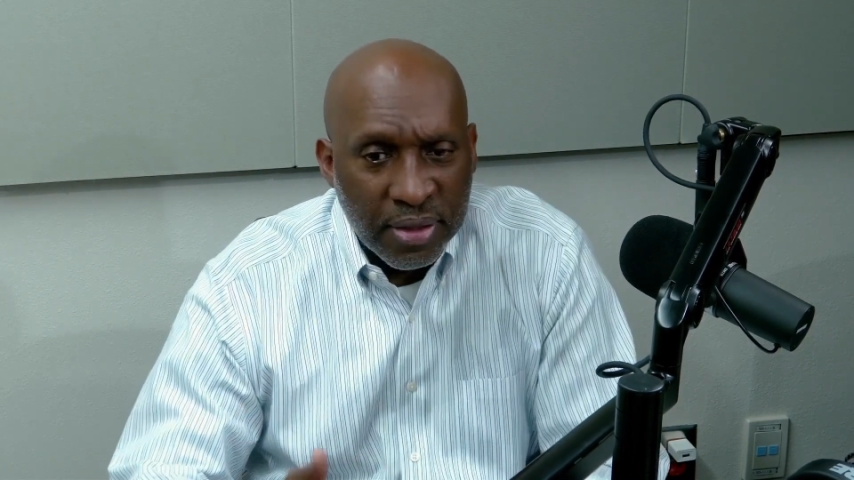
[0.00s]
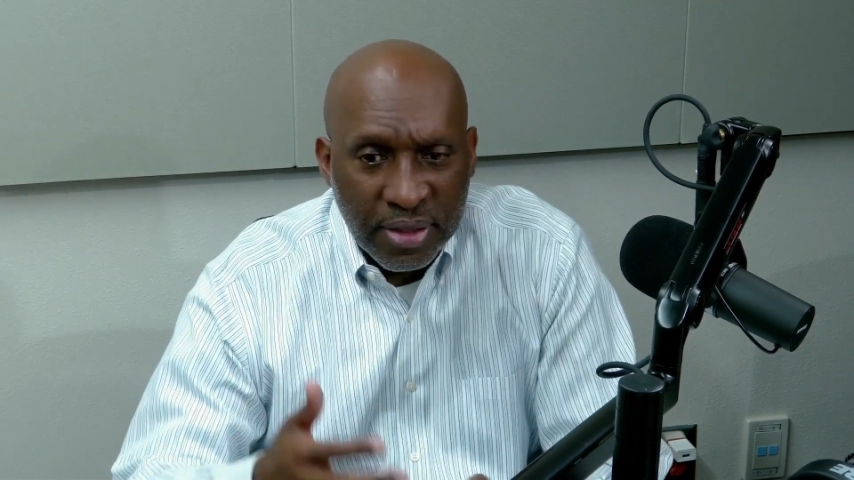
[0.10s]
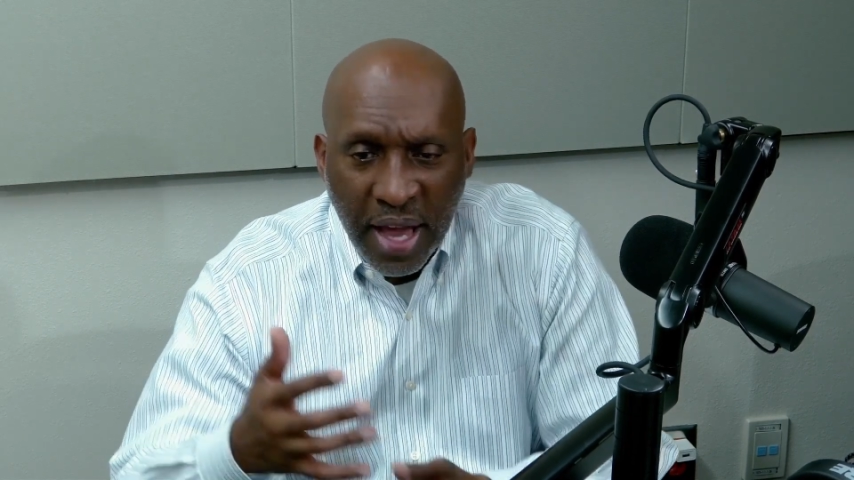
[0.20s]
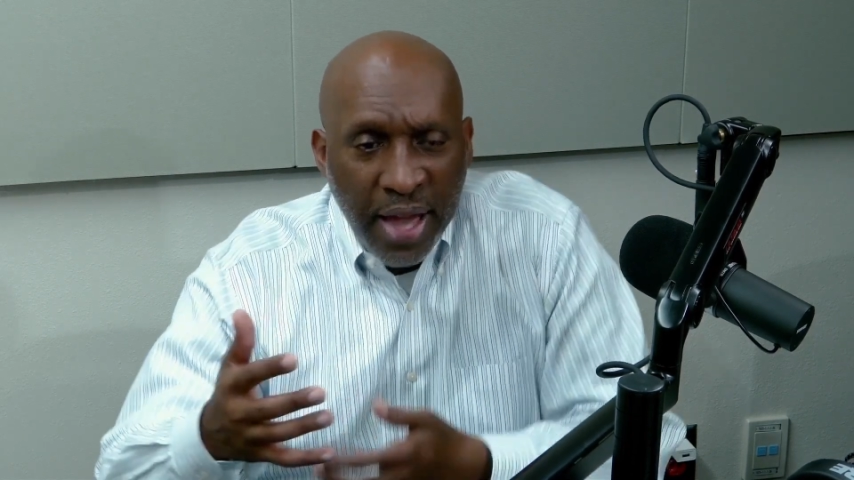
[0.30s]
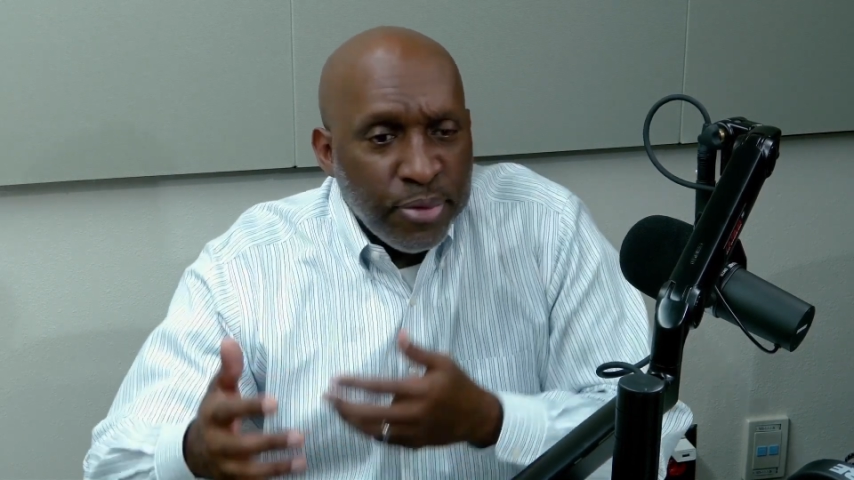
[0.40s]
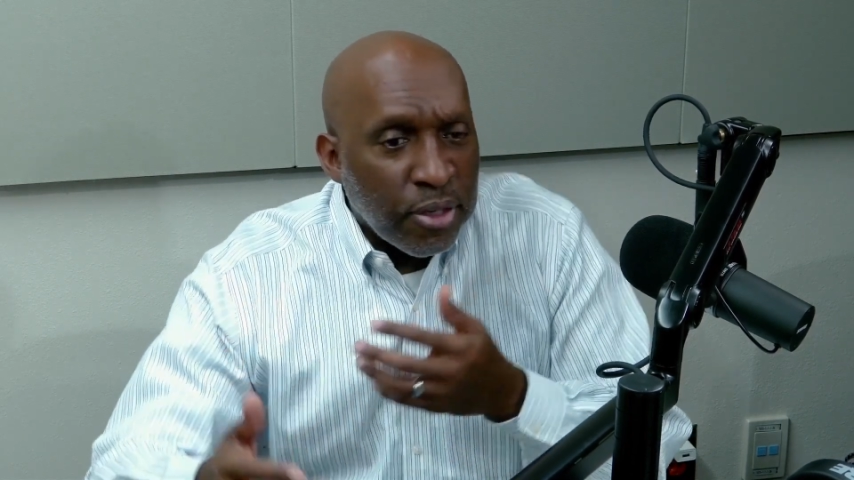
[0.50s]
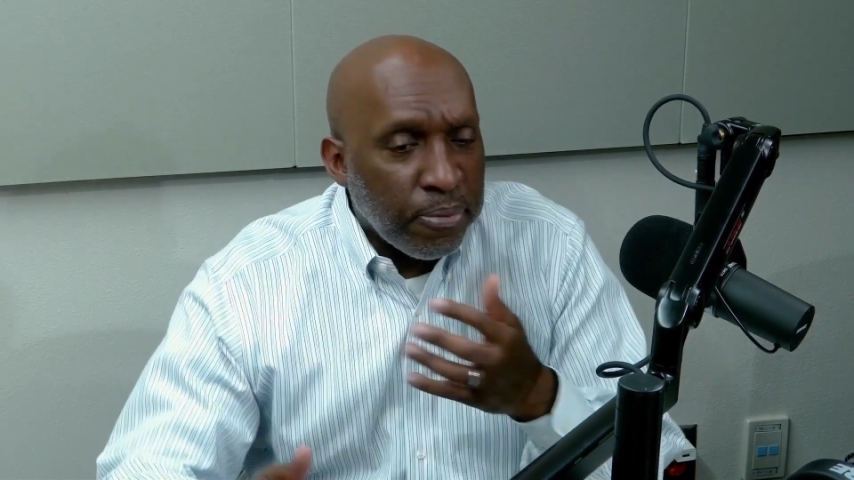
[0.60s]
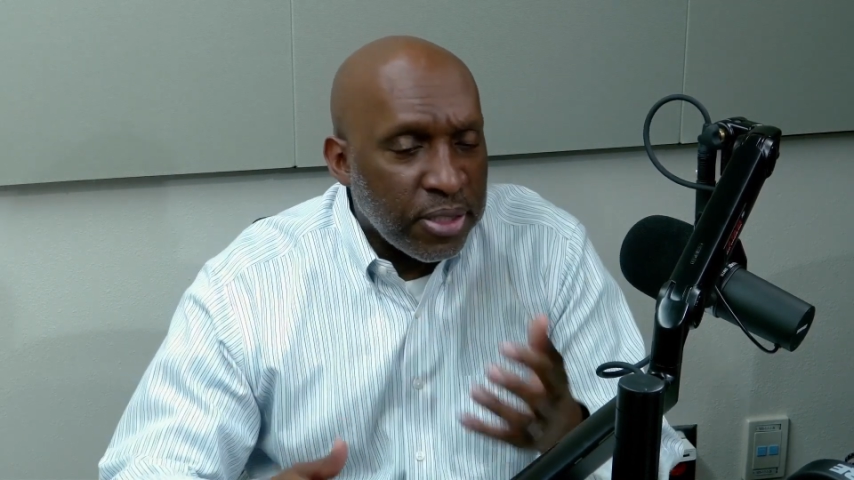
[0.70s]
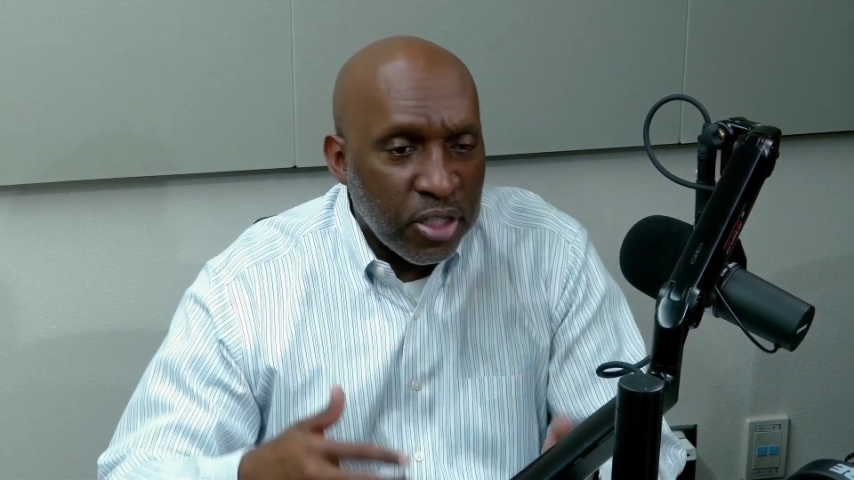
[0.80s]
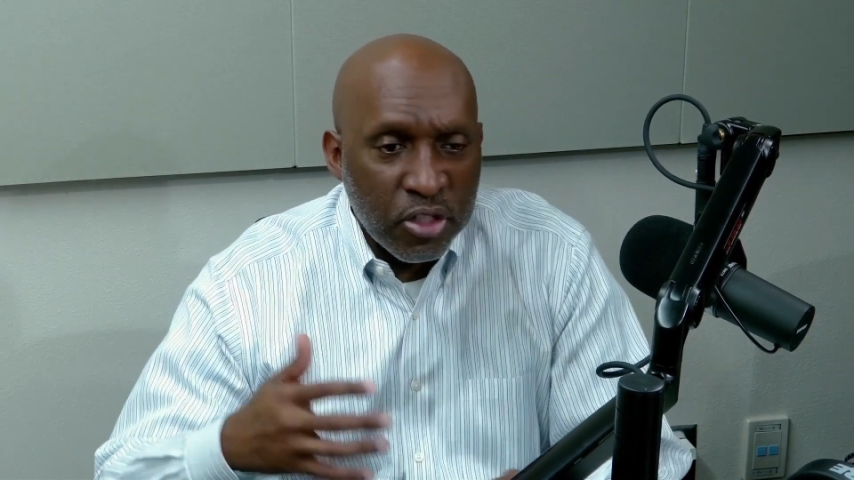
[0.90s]
types of
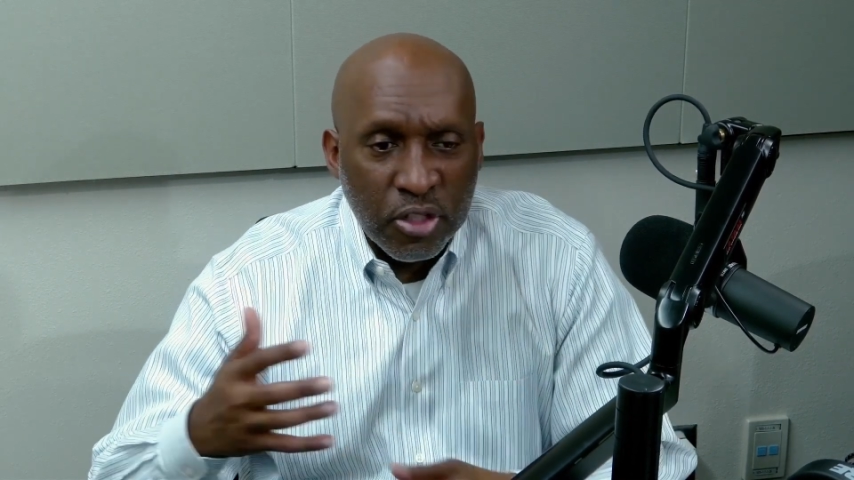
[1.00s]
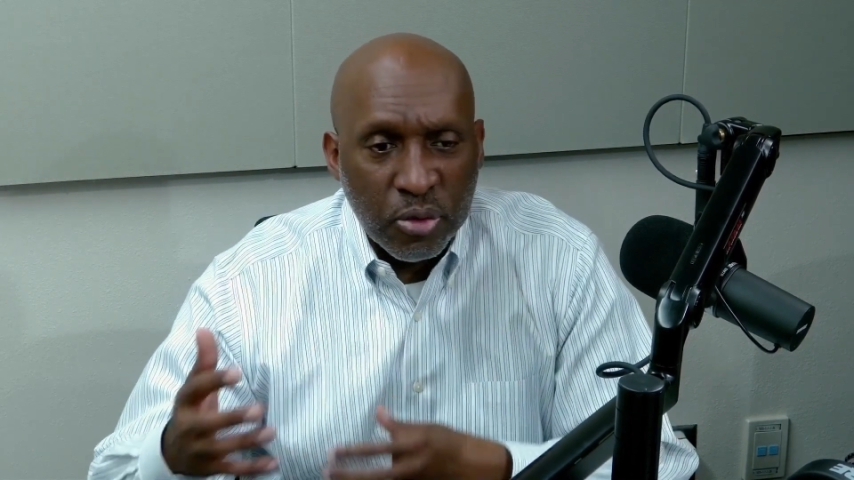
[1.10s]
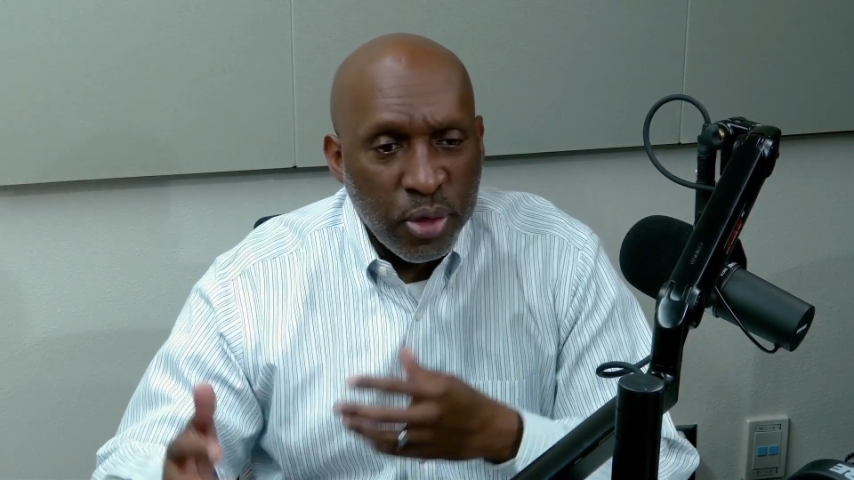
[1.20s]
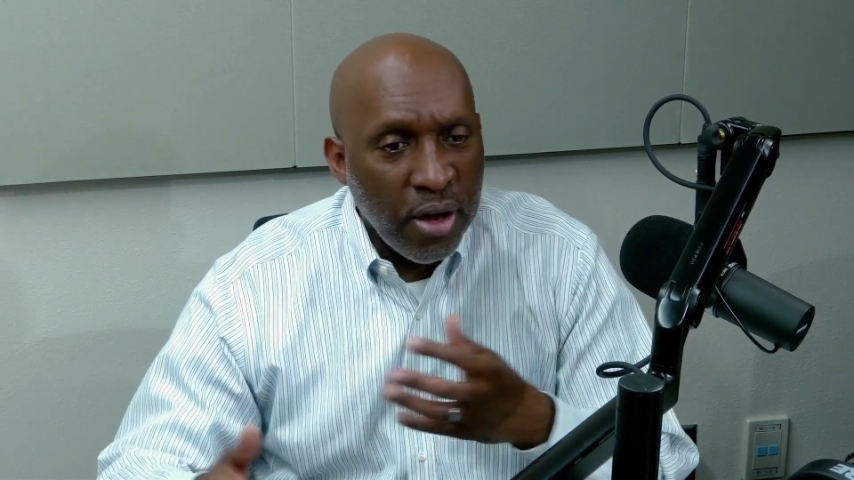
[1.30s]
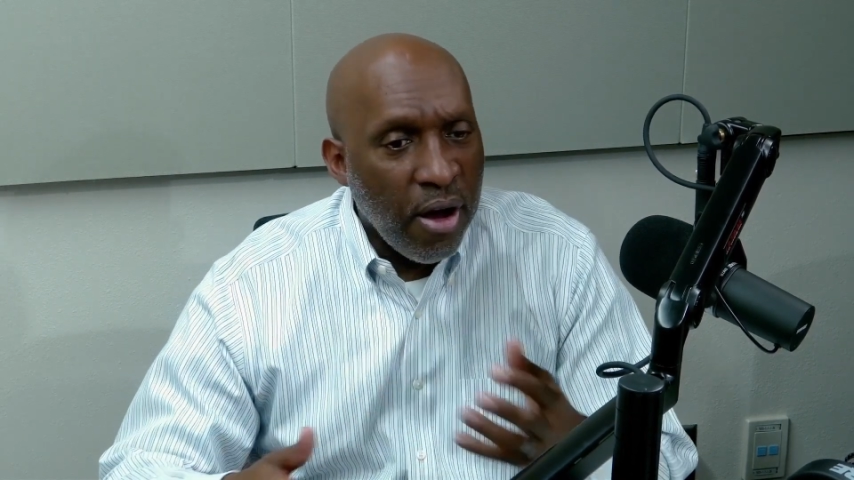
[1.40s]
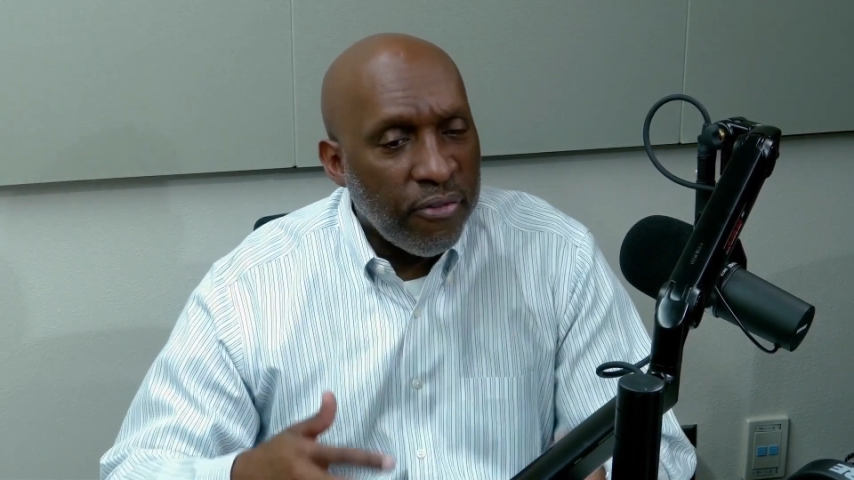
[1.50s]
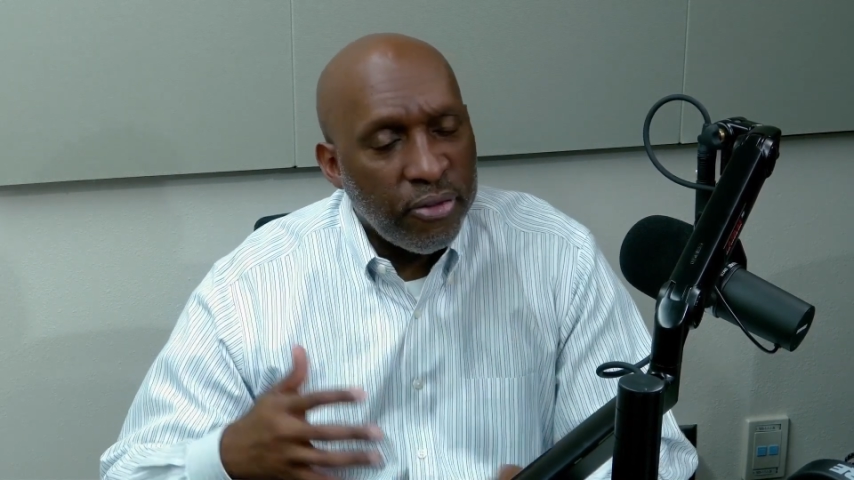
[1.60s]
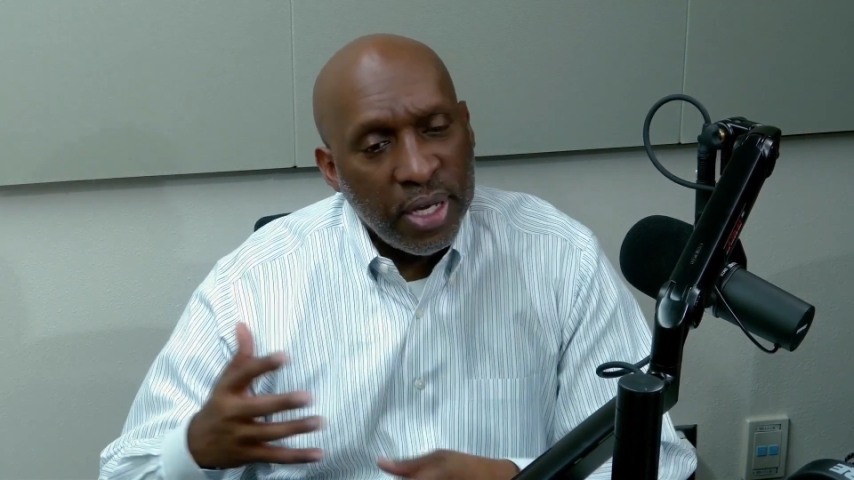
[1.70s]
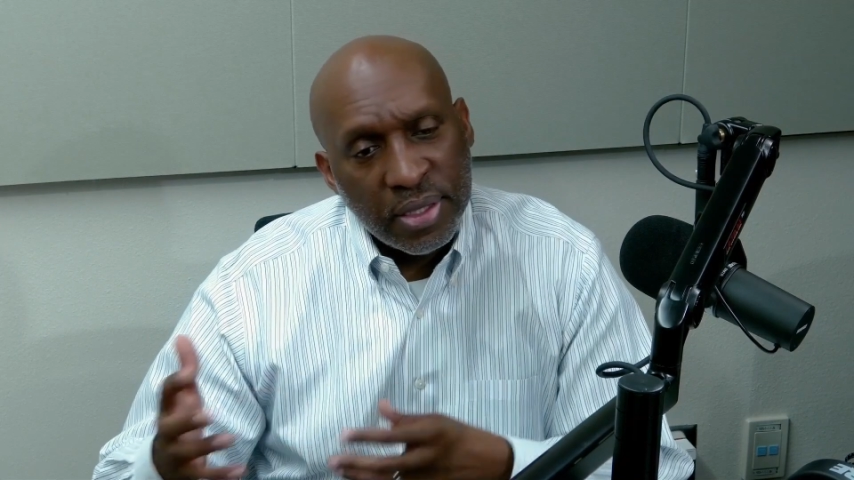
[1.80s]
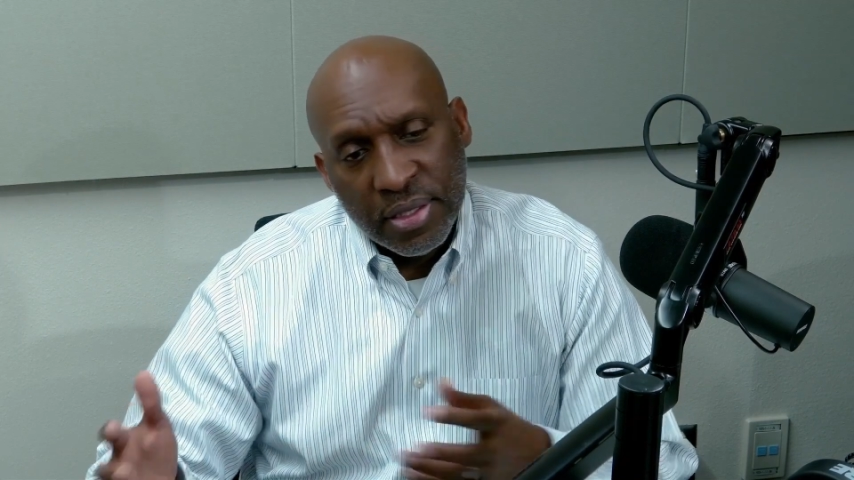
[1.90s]
positions we offer
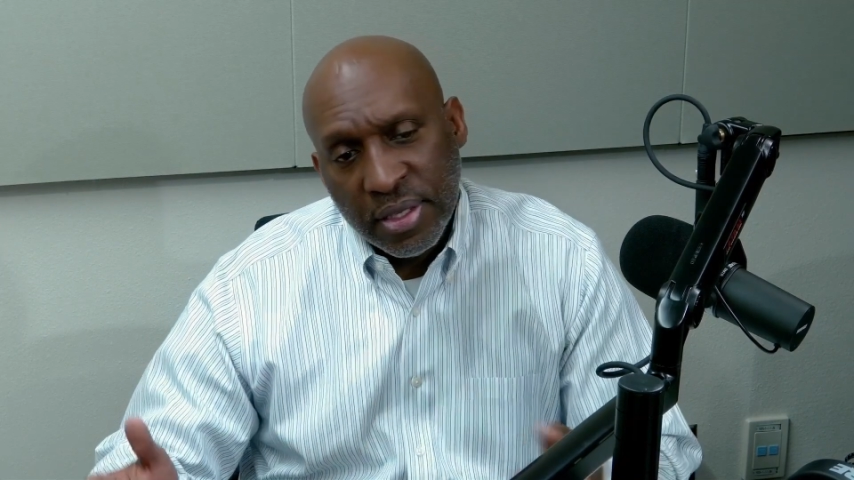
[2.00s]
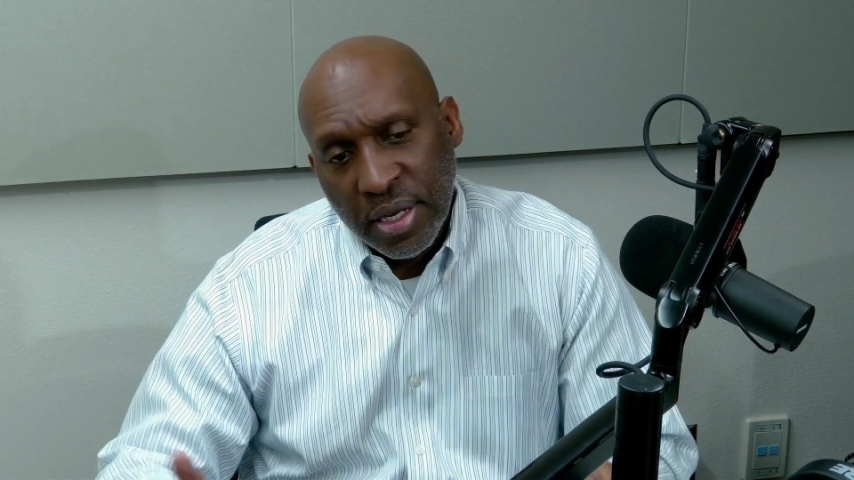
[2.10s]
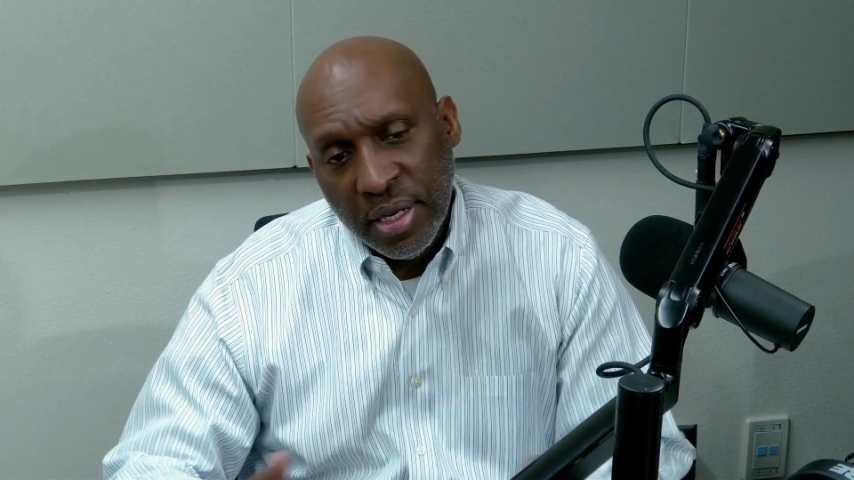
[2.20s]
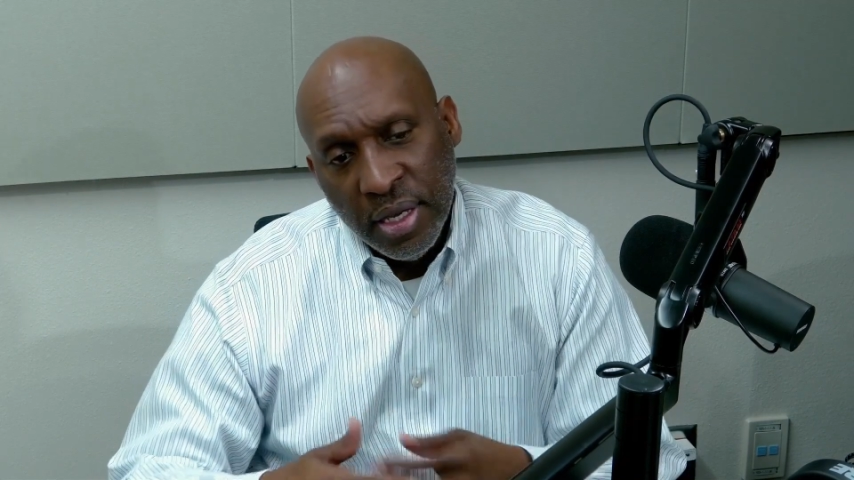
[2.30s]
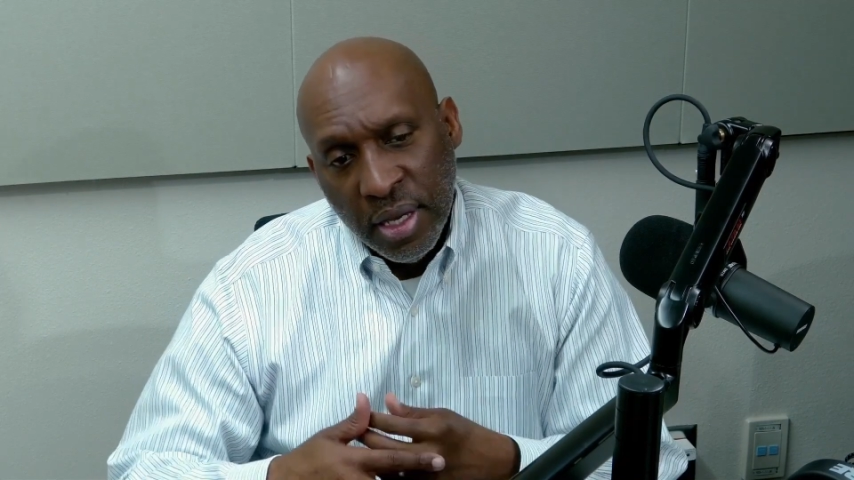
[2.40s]
at the city